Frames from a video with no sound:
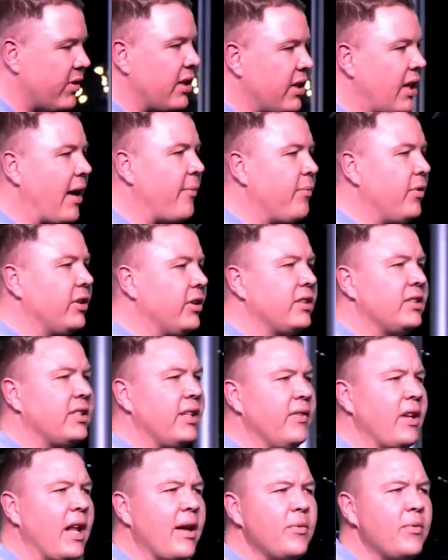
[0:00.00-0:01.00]
Seven
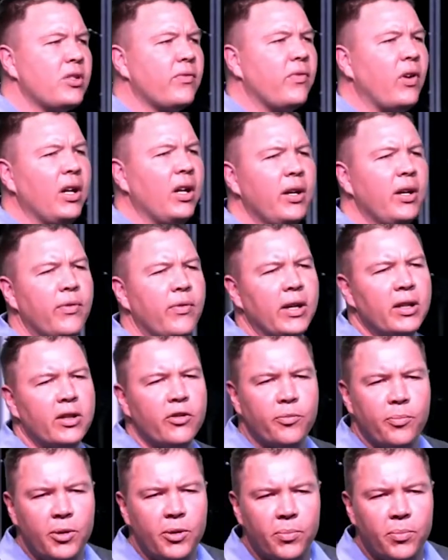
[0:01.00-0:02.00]
Habits of Highly
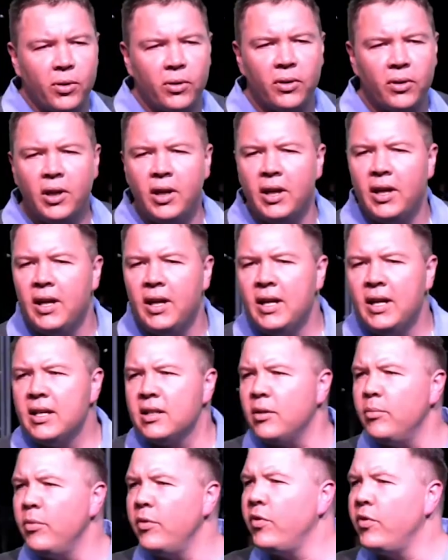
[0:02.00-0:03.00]
Effective People.
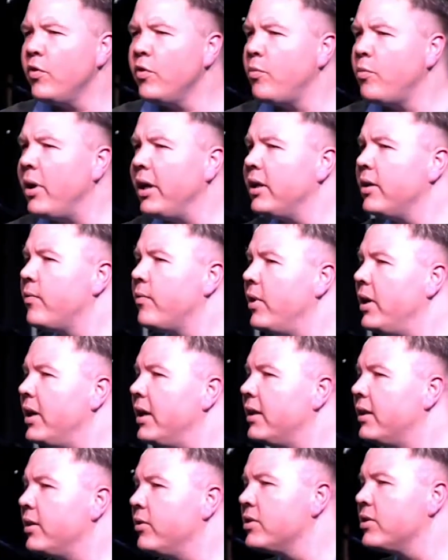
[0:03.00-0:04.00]
Some of you might have
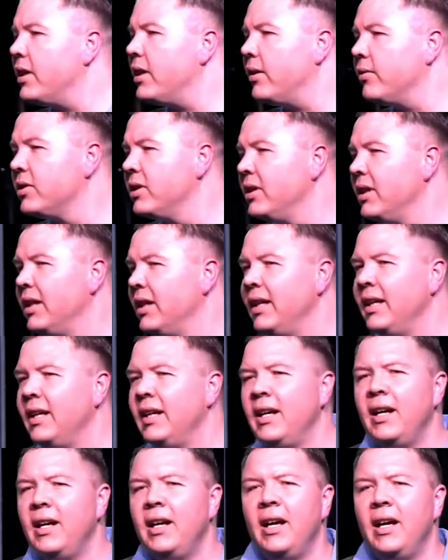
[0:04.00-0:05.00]
read it yourselves.
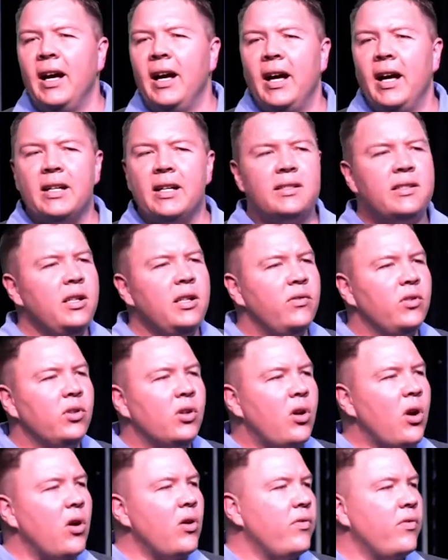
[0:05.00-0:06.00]

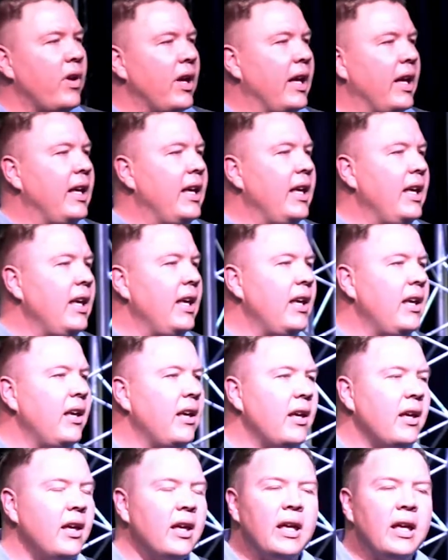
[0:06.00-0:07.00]
Stephen Covey,
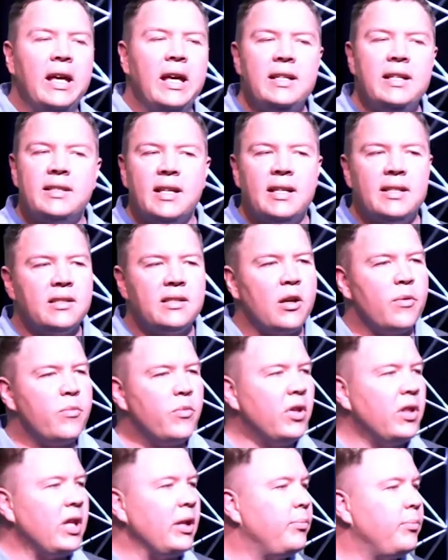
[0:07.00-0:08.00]
he said
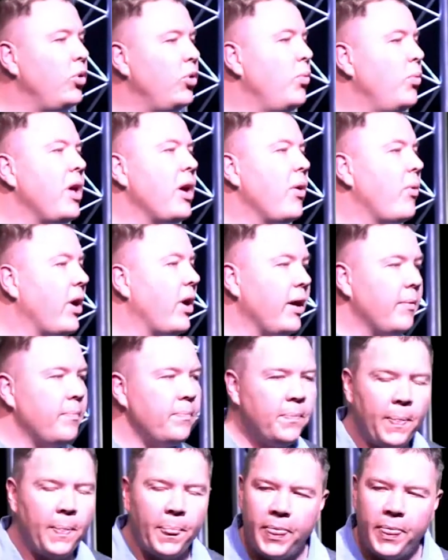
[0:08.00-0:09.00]
something that blew me
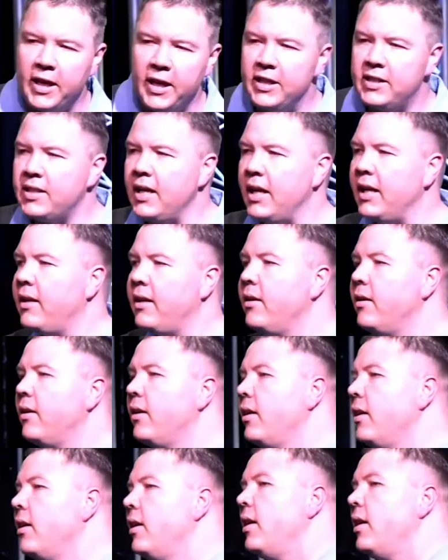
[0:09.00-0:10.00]
away. He said,
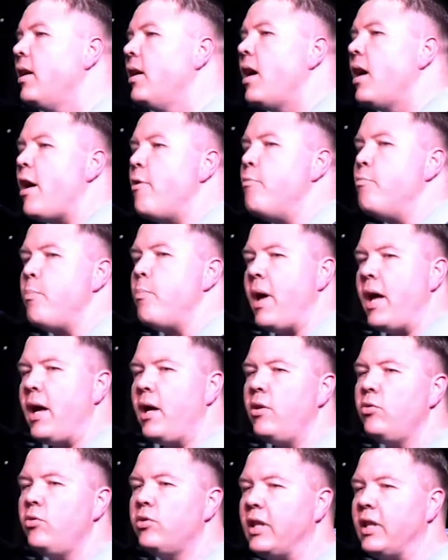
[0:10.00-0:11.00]
a
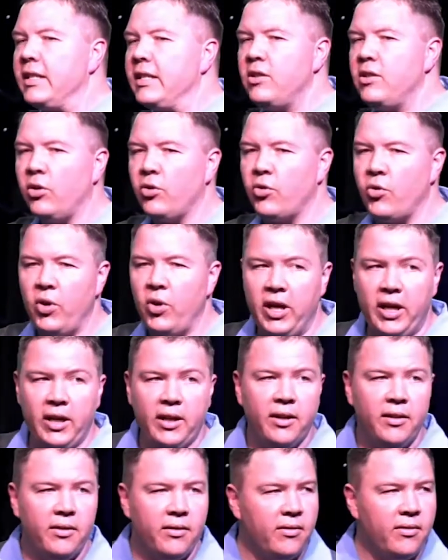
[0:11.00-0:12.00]
man who does not
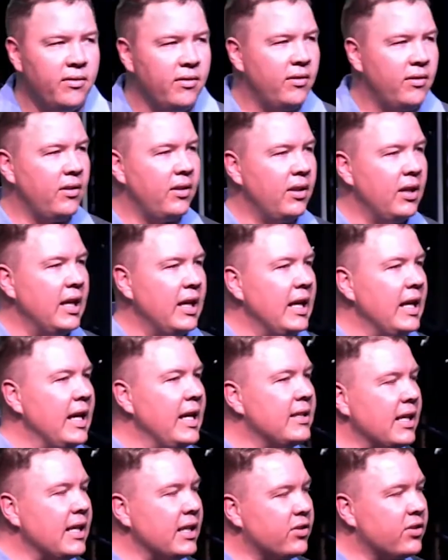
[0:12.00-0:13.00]
read
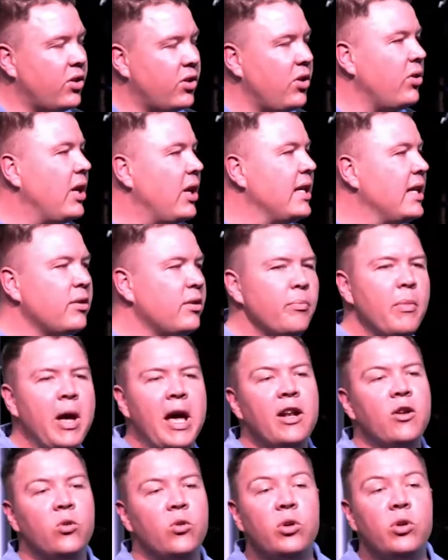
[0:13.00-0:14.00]
is as good as a
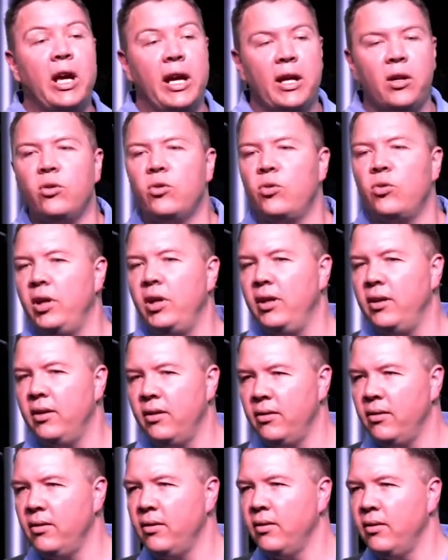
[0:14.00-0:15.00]
man who cannot
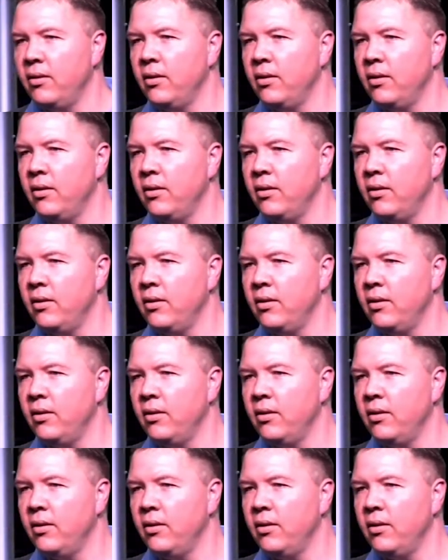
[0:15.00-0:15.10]
read.